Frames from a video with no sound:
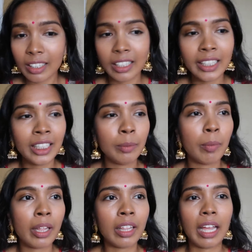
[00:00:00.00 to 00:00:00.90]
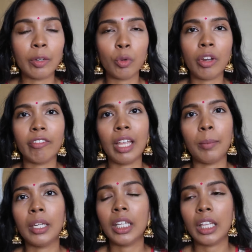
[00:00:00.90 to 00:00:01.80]
This month I don't have
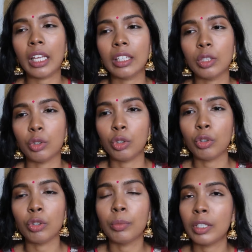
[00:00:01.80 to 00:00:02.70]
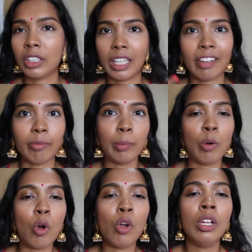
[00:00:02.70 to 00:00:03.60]
that many things to show you because I have
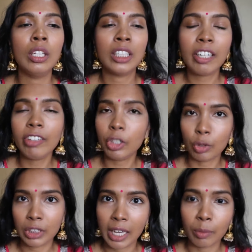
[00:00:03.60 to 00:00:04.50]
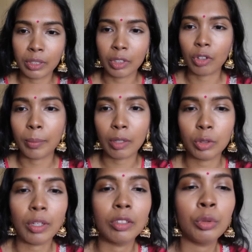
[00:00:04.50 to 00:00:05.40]
more TV shows that I want to talk about,
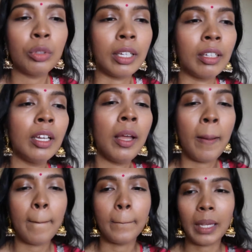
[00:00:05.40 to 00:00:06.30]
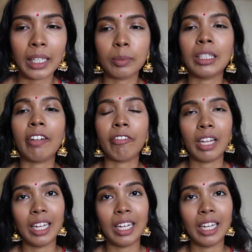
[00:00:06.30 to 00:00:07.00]
so I'll do the makeup stuff